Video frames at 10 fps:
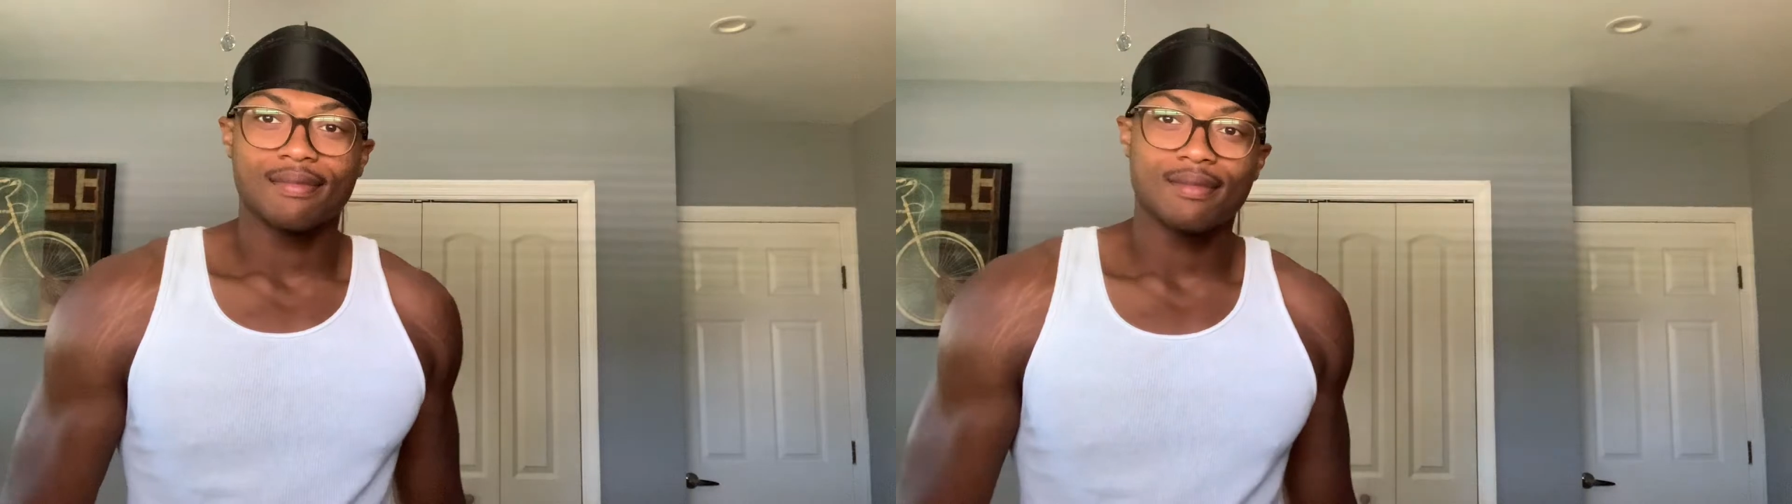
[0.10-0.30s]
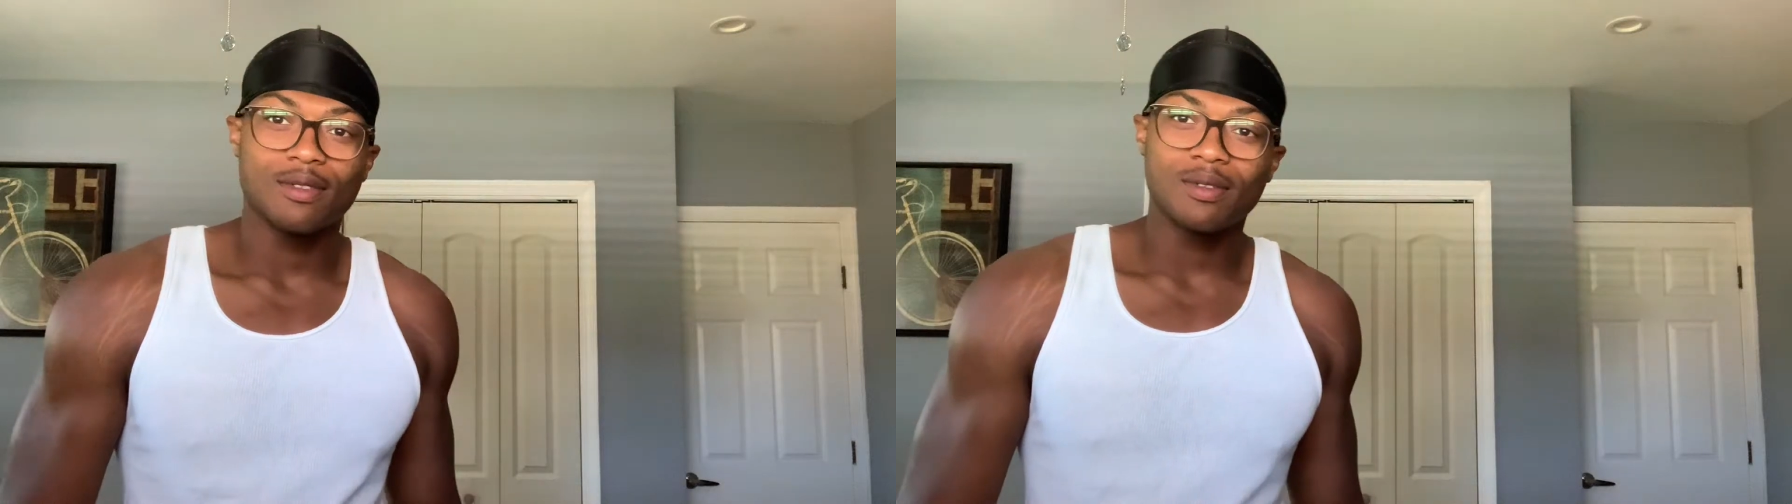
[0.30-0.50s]

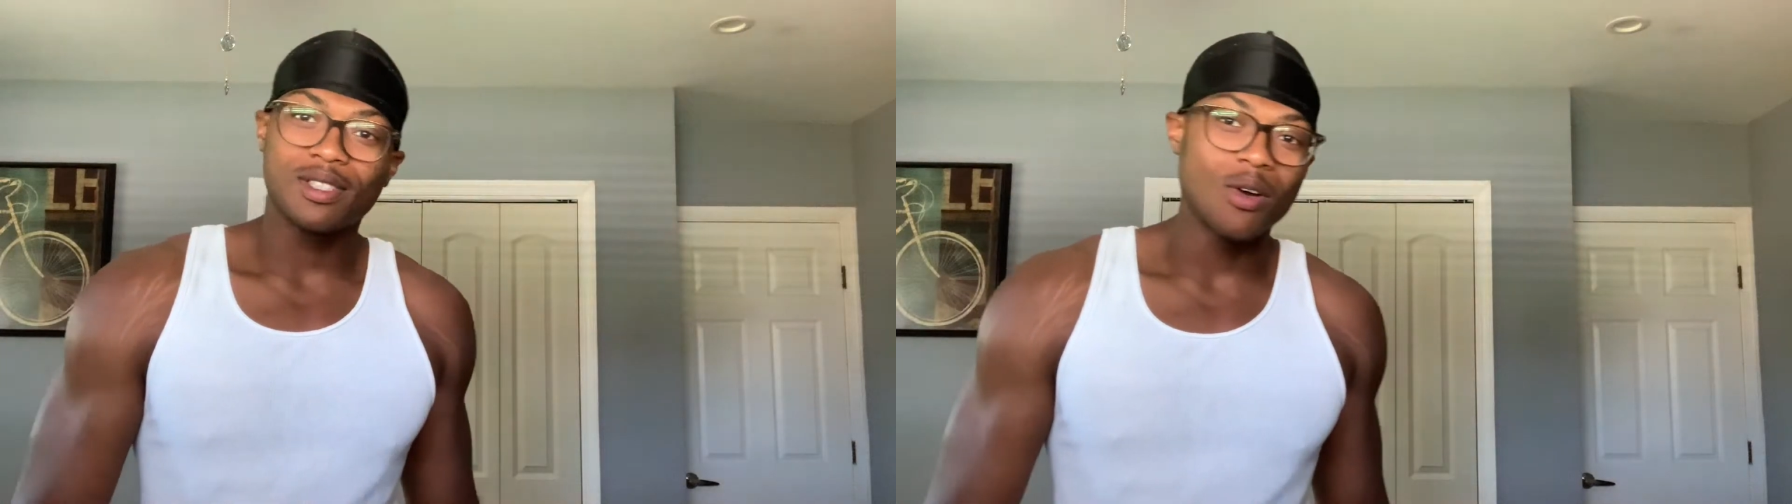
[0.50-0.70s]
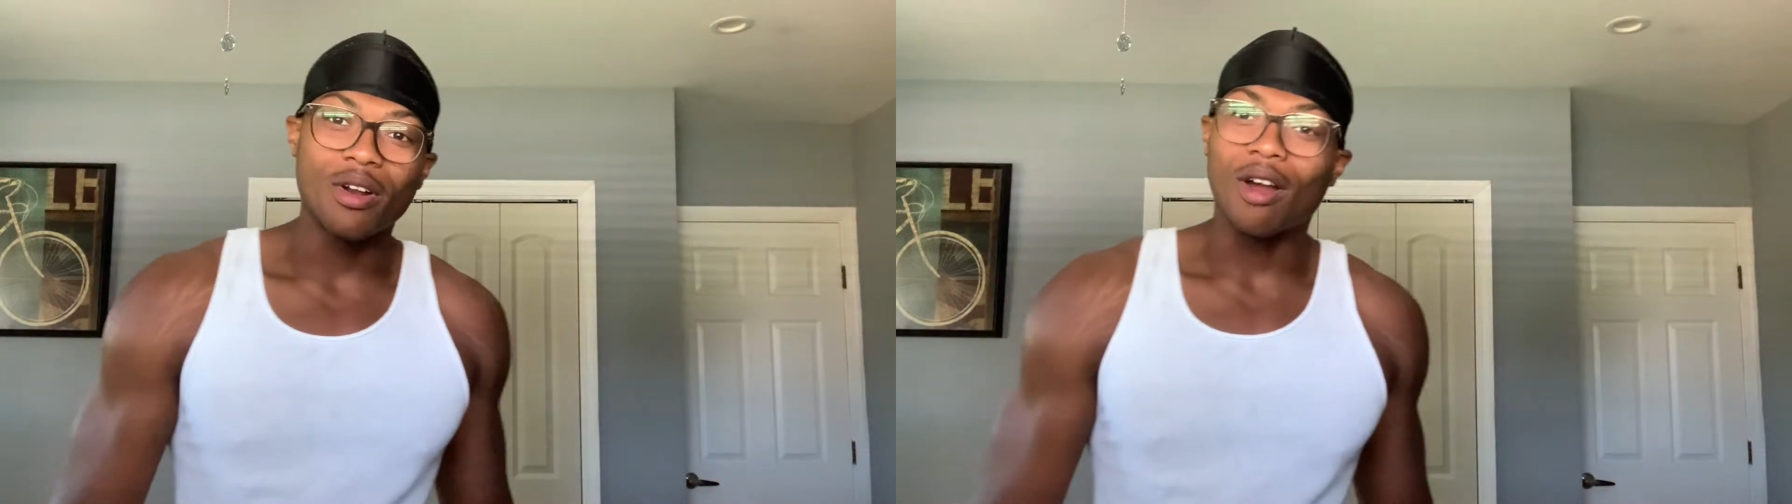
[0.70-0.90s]
What's
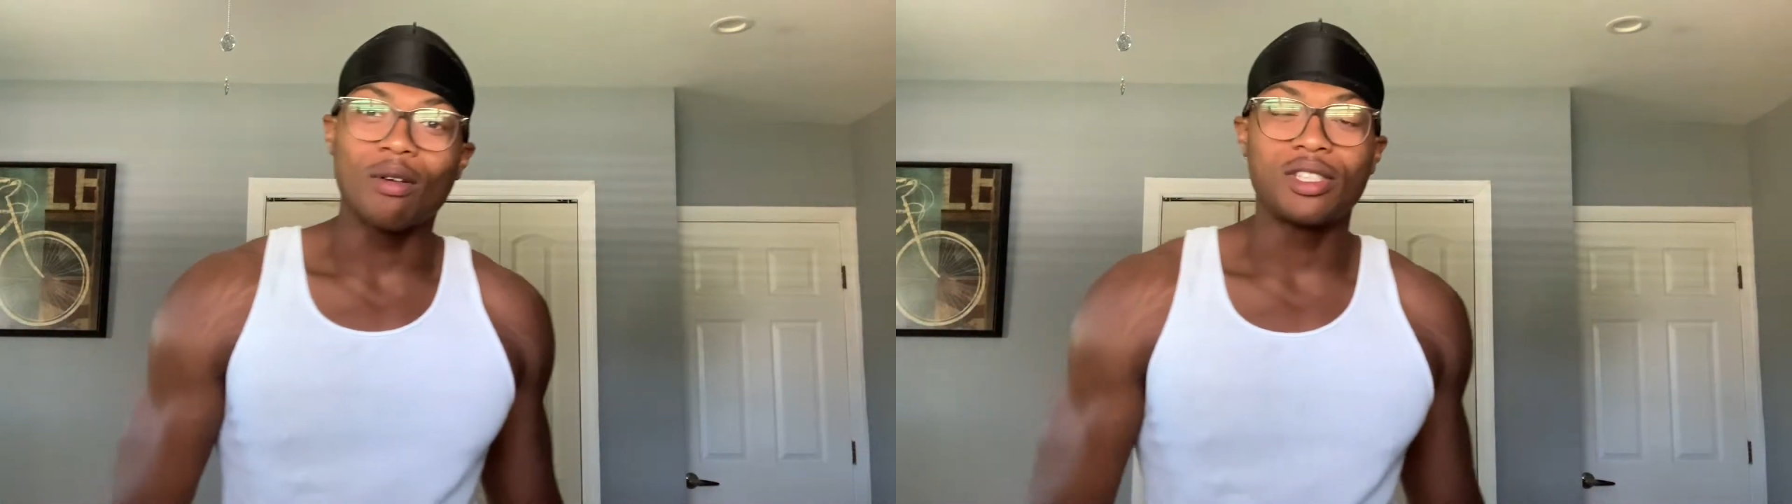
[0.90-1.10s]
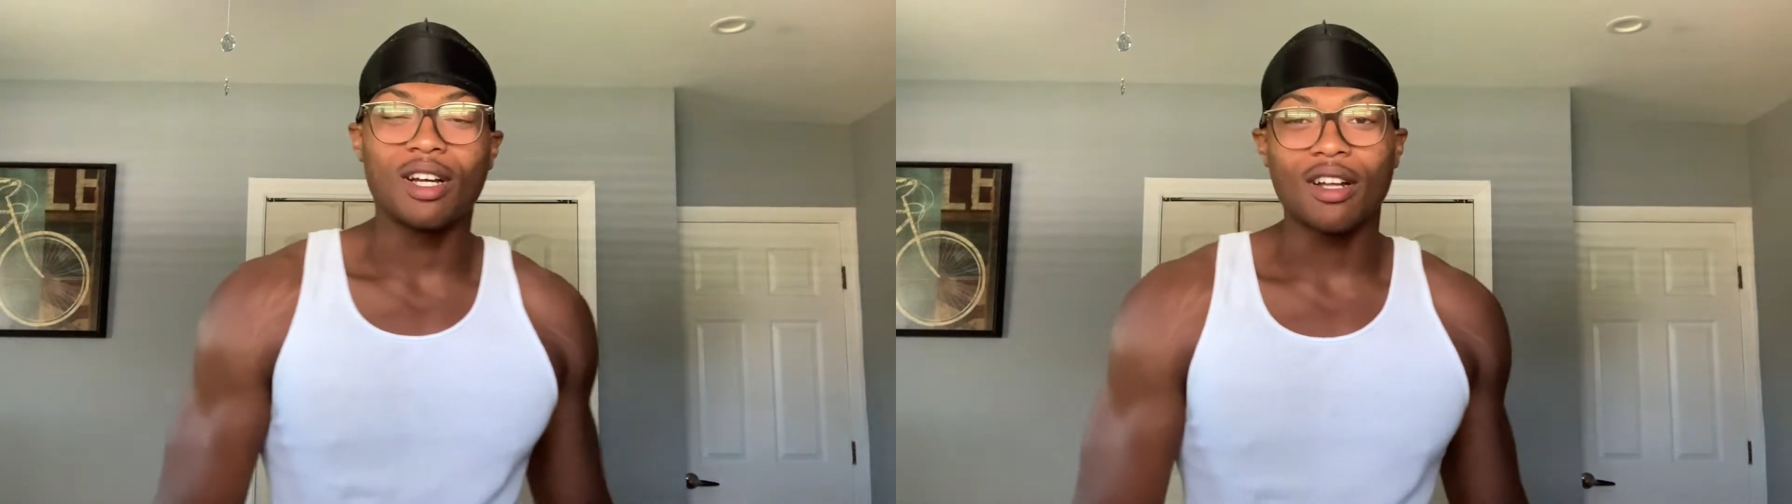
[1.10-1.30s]
going on with
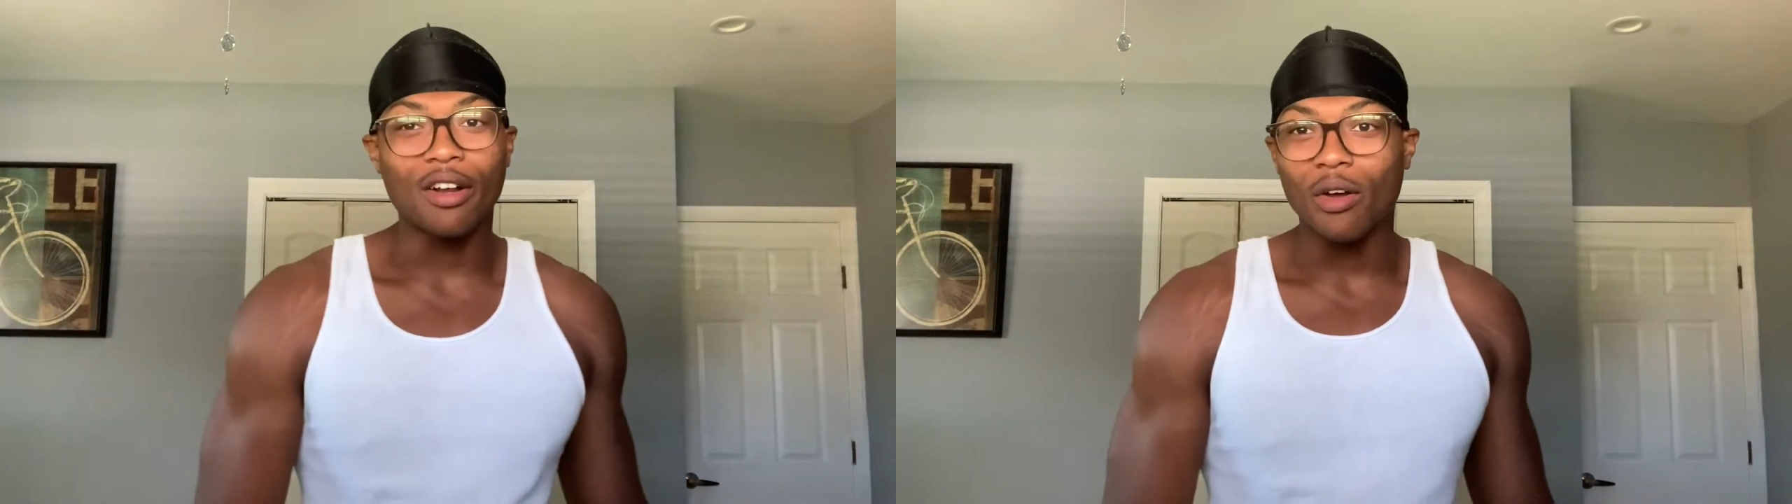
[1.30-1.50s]
y'all? Y'all know